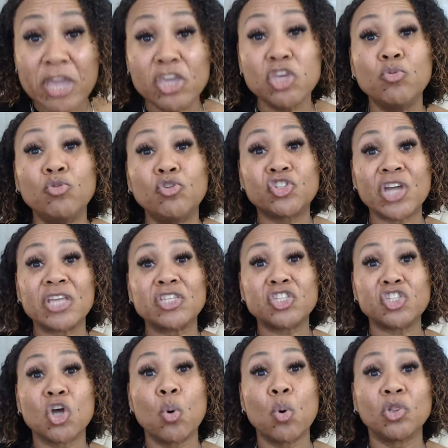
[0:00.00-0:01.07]
you just
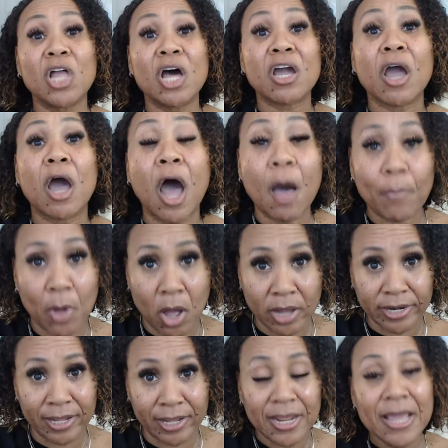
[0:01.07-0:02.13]
don't luck up on
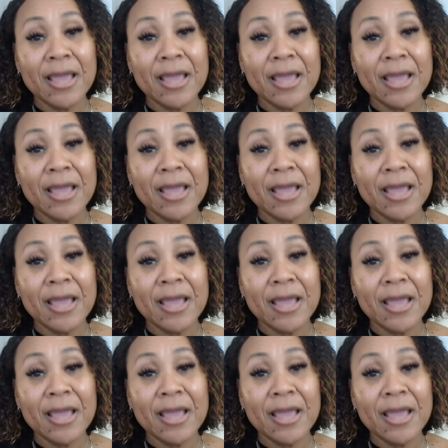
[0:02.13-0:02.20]
it.